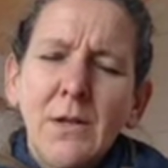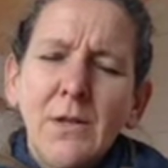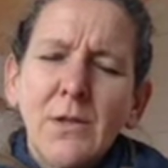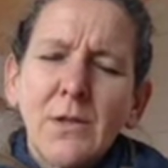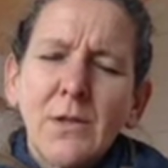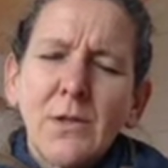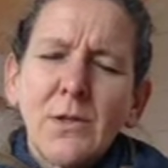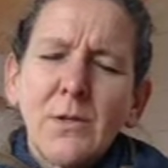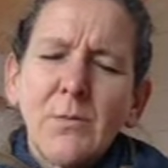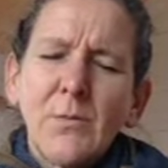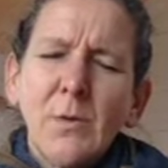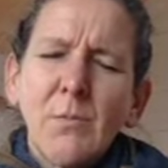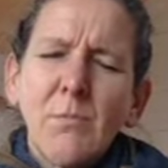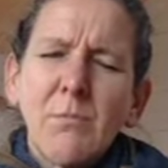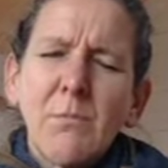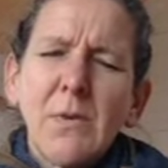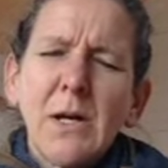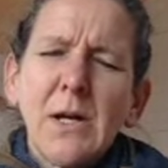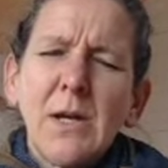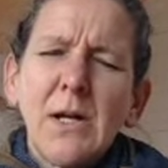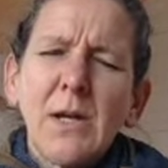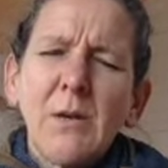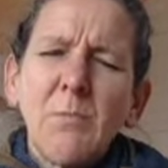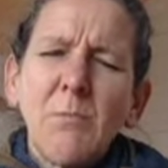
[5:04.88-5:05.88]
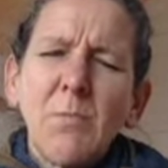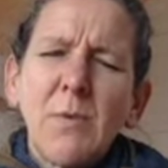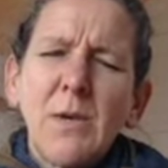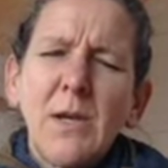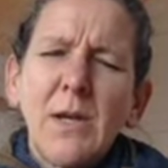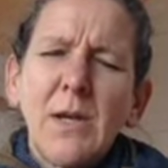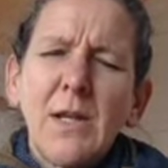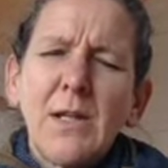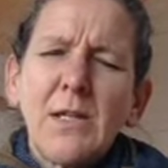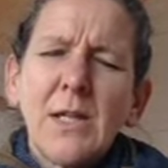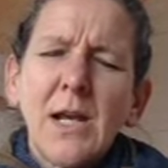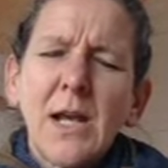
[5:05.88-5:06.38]
So we might
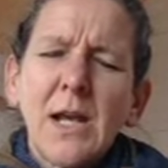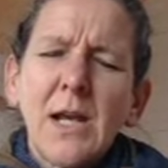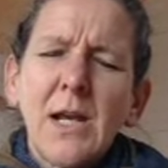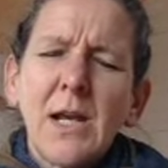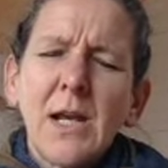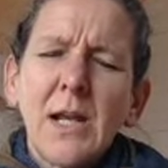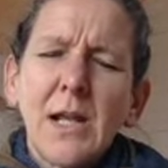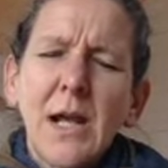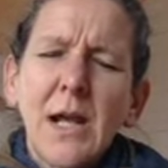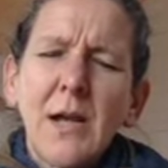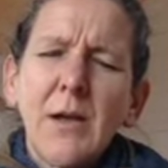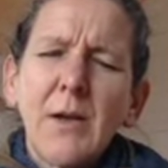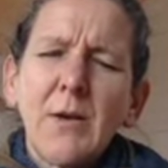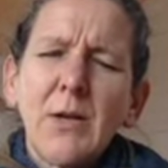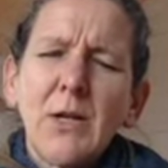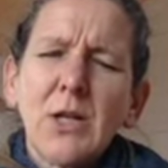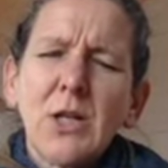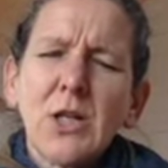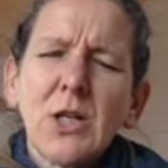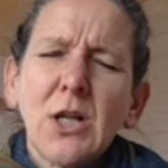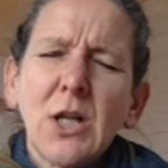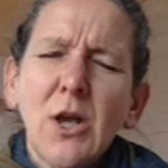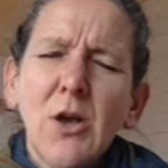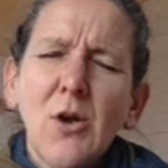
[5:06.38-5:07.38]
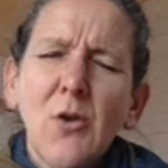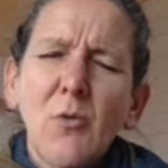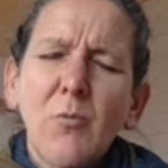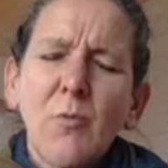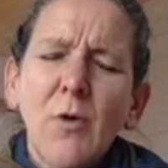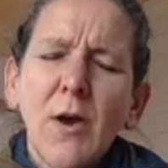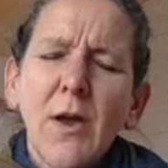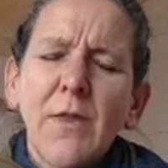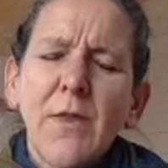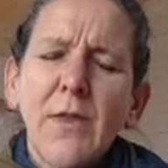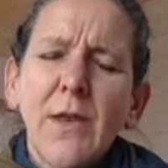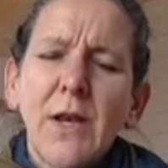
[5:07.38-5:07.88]
be taking that slow
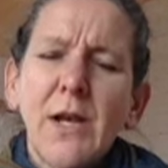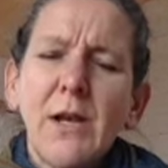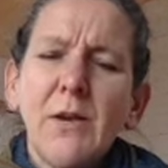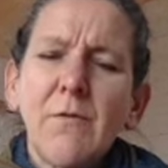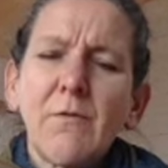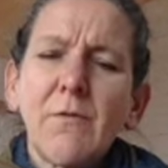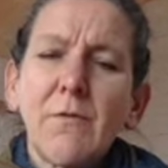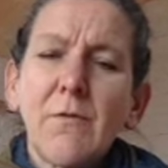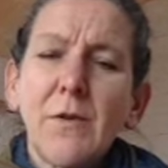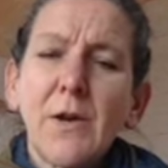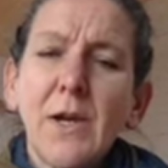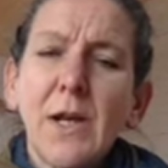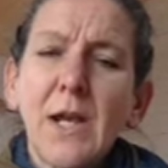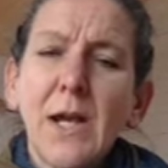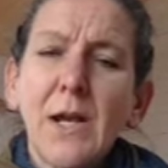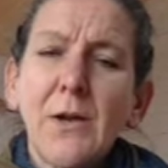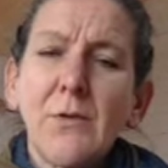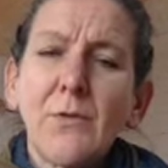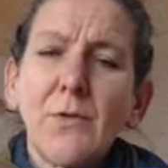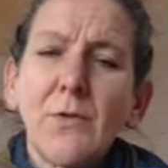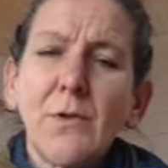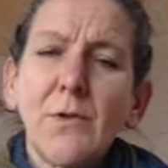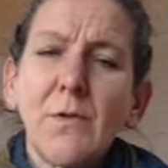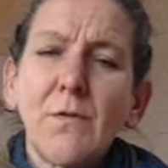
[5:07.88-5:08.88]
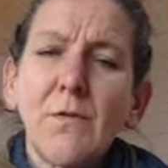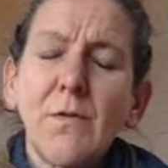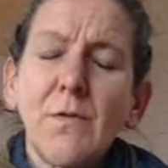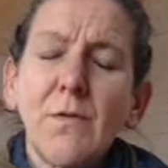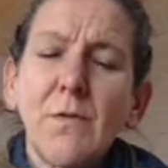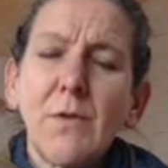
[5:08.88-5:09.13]
breath in for a count of